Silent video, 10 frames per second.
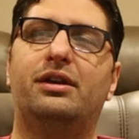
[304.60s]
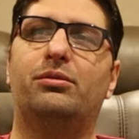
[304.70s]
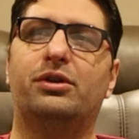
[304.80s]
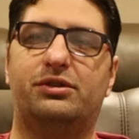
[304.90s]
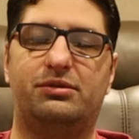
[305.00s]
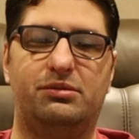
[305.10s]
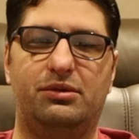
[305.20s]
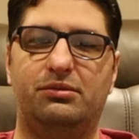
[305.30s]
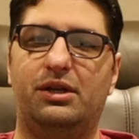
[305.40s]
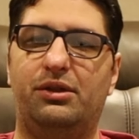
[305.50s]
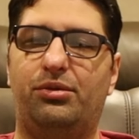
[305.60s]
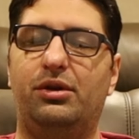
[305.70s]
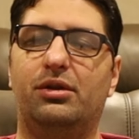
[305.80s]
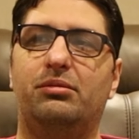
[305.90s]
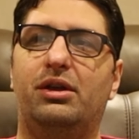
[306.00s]
It works it, you
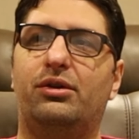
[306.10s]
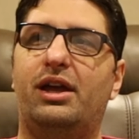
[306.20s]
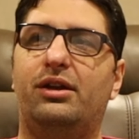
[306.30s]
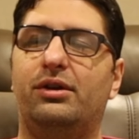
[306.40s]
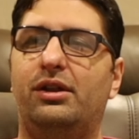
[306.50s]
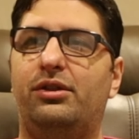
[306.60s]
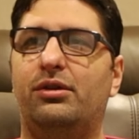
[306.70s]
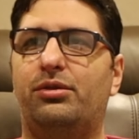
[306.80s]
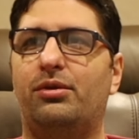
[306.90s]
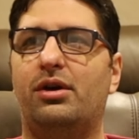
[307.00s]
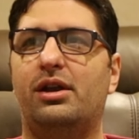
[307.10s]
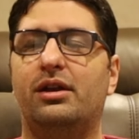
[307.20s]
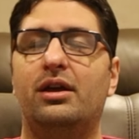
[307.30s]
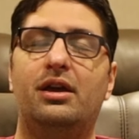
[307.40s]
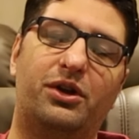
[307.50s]
can it'll handle anything you throw at it.
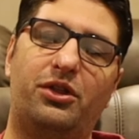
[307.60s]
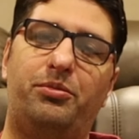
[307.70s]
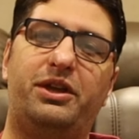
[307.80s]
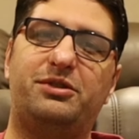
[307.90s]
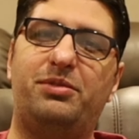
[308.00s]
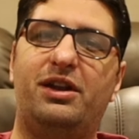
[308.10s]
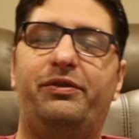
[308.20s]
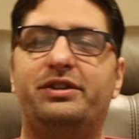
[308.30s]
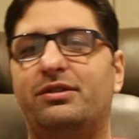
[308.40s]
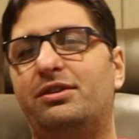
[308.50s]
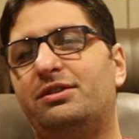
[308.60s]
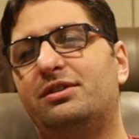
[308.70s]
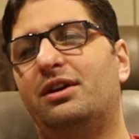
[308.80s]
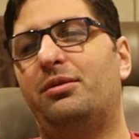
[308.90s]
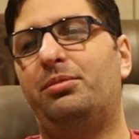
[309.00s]
One of the biggest benefits of this
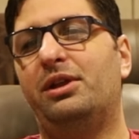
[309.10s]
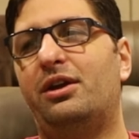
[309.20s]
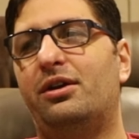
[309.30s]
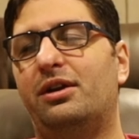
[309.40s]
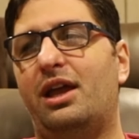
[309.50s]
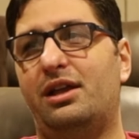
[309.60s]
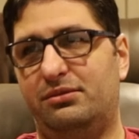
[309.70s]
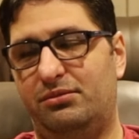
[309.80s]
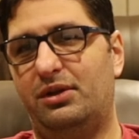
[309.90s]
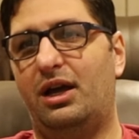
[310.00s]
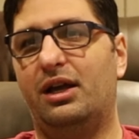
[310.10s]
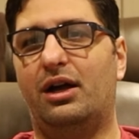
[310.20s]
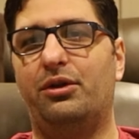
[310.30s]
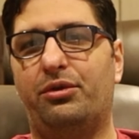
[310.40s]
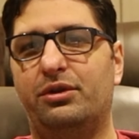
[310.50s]
uh, player, and
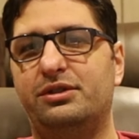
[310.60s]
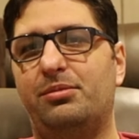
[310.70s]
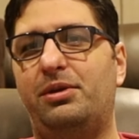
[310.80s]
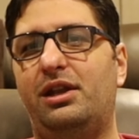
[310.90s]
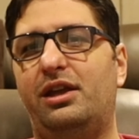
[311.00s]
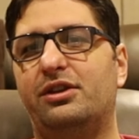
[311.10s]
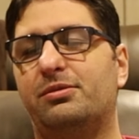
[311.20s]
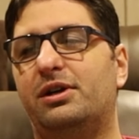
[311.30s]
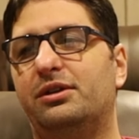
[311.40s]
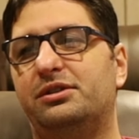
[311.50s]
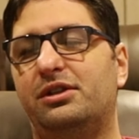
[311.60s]
I'll throw in Zappiti as well,